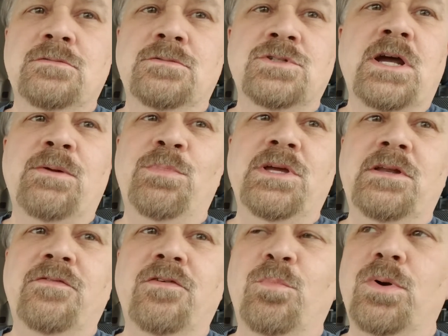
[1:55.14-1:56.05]
try to be a
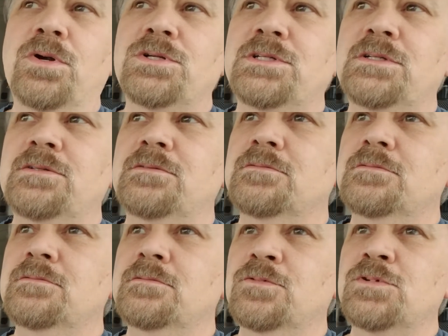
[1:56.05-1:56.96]
different person,
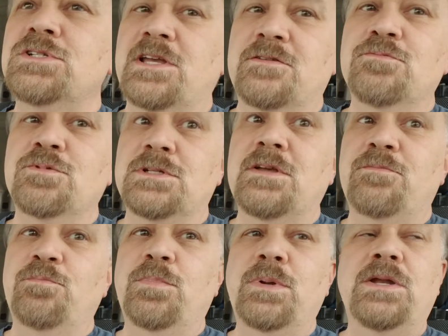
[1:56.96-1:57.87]
which
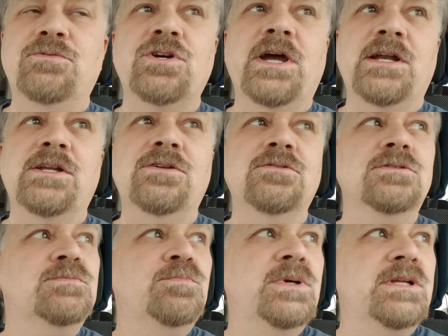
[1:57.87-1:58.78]
I've been trying to do,
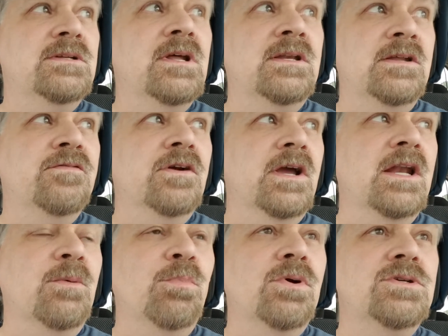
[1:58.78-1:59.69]
is be a different
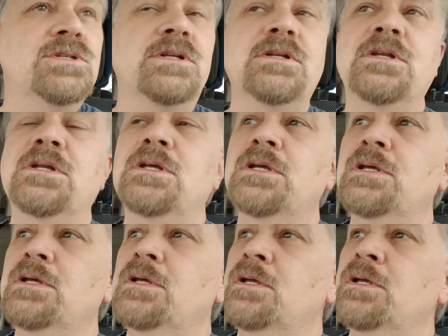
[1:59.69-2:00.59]
kind of person,
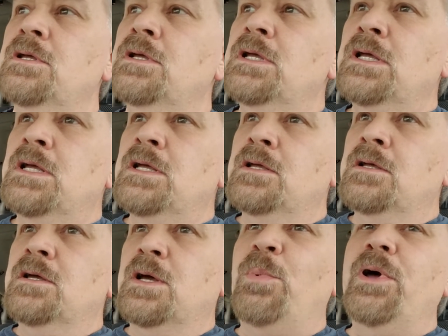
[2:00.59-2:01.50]

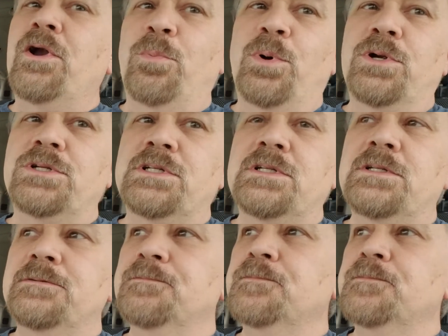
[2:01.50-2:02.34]
a better person.